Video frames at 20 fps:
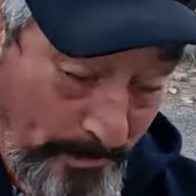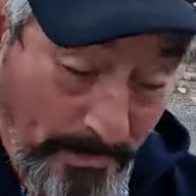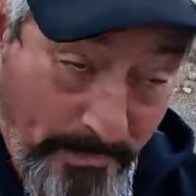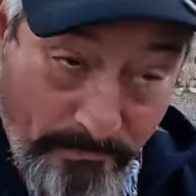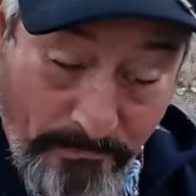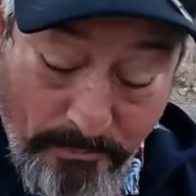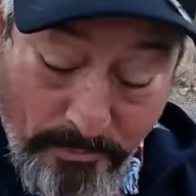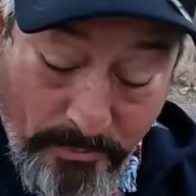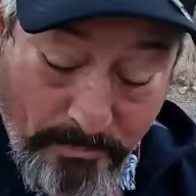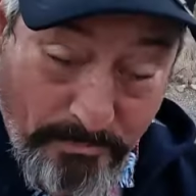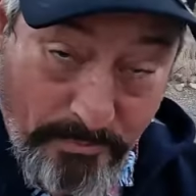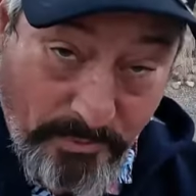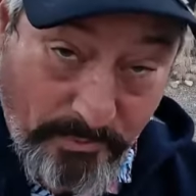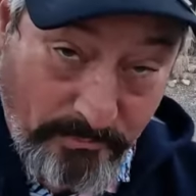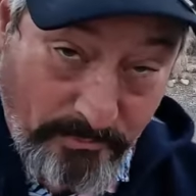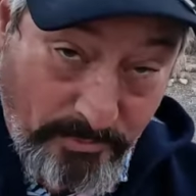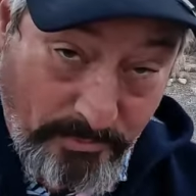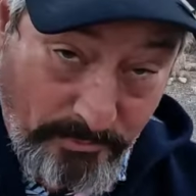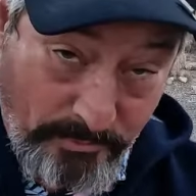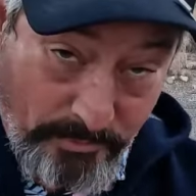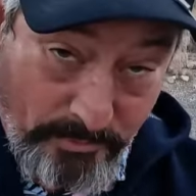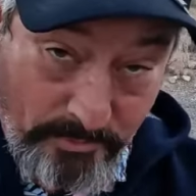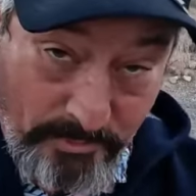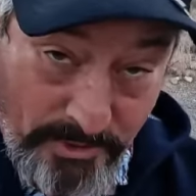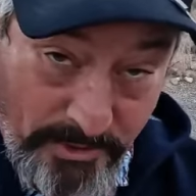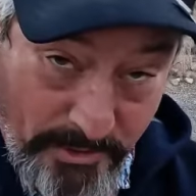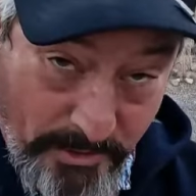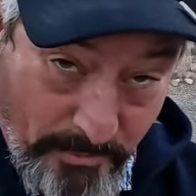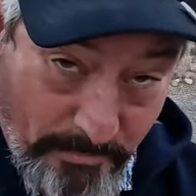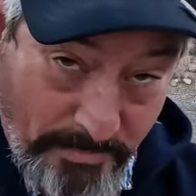If you're moving through
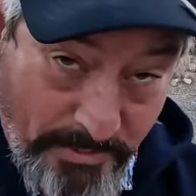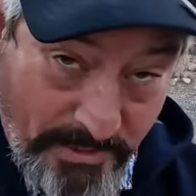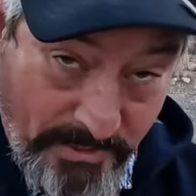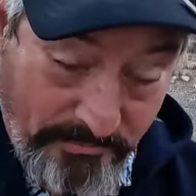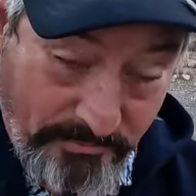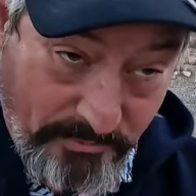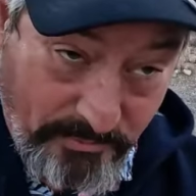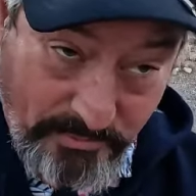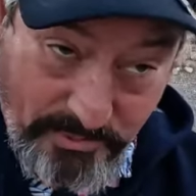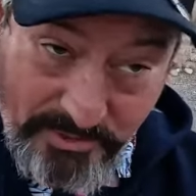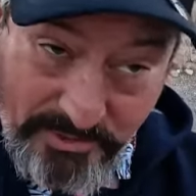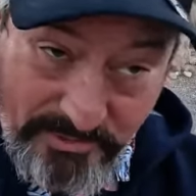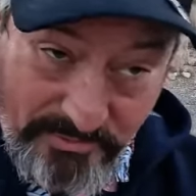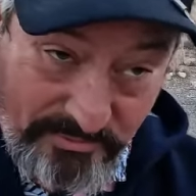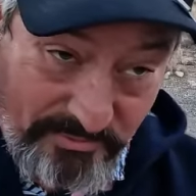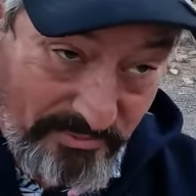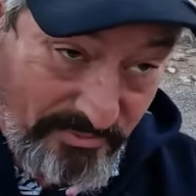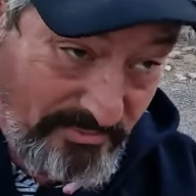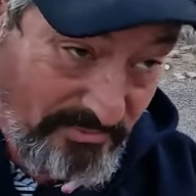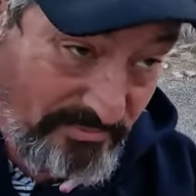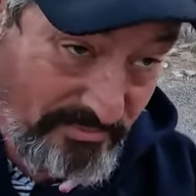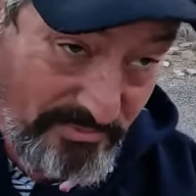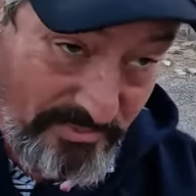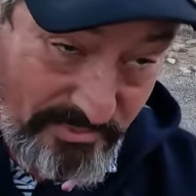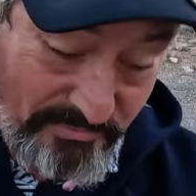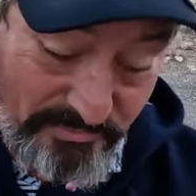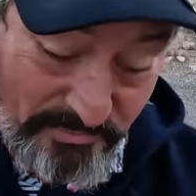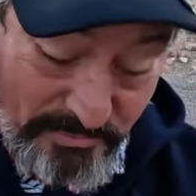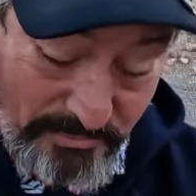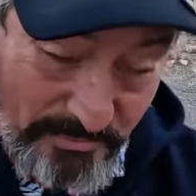the El Paso East,
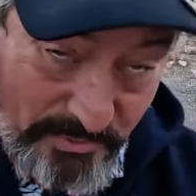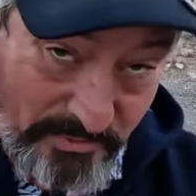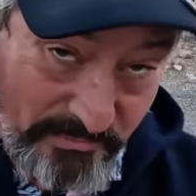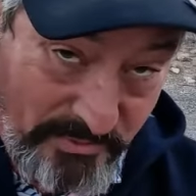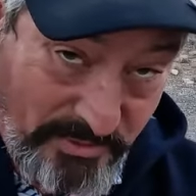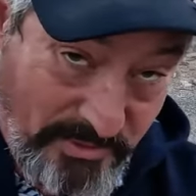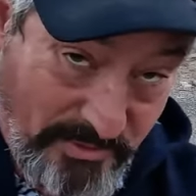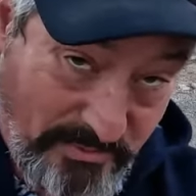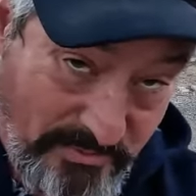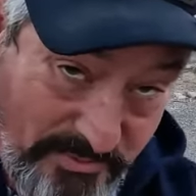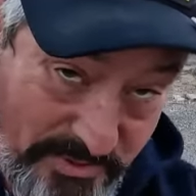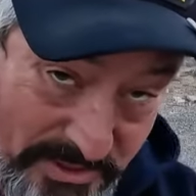if you're moving on